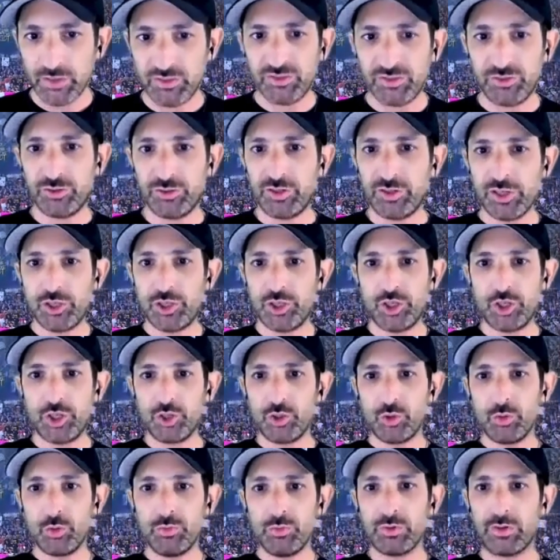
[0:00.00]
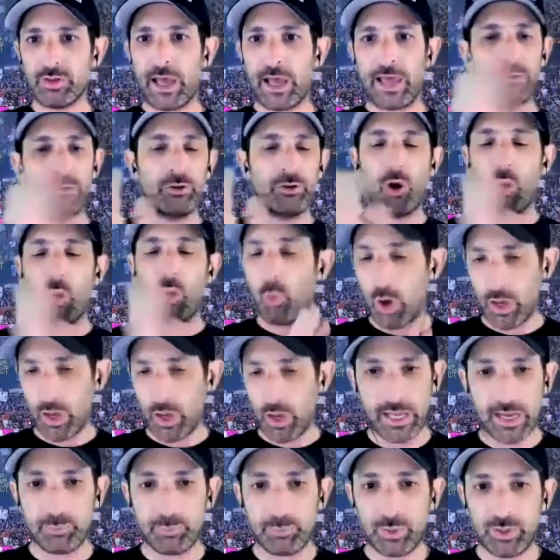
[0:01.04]
I don't know what
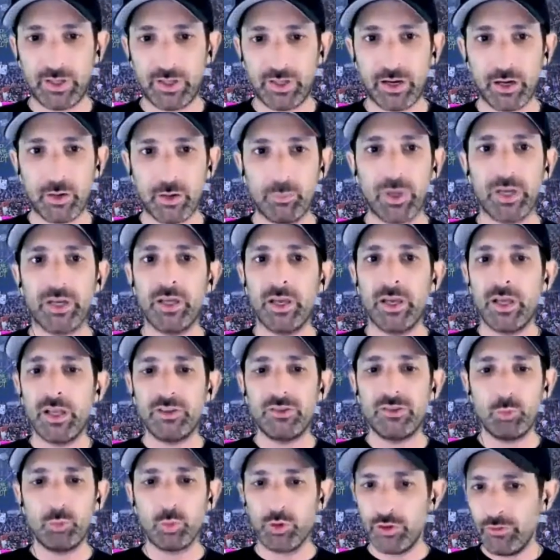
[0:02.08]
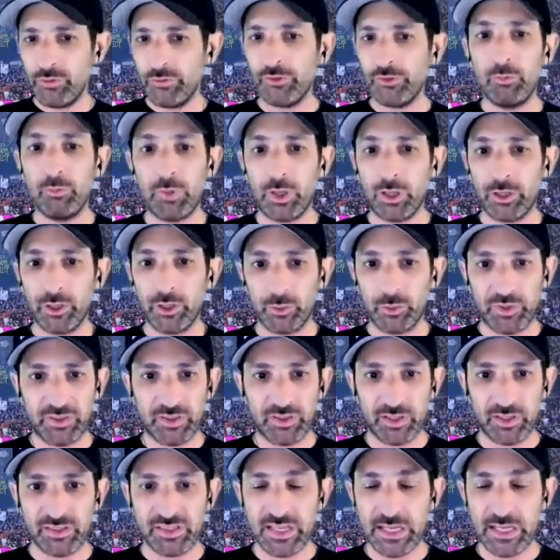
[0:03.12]
happened there, but were you familiar with
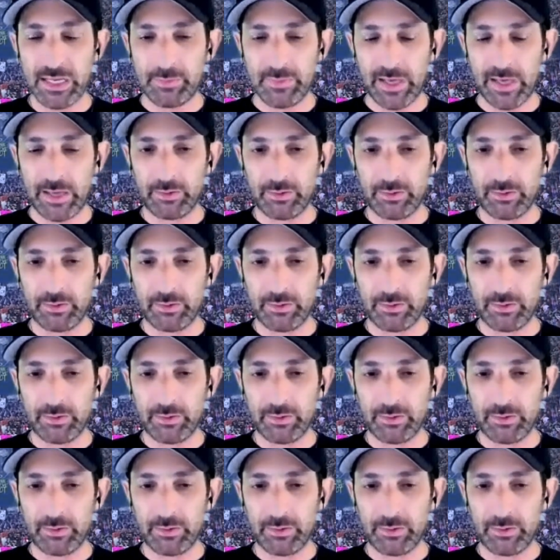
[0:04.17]
the team that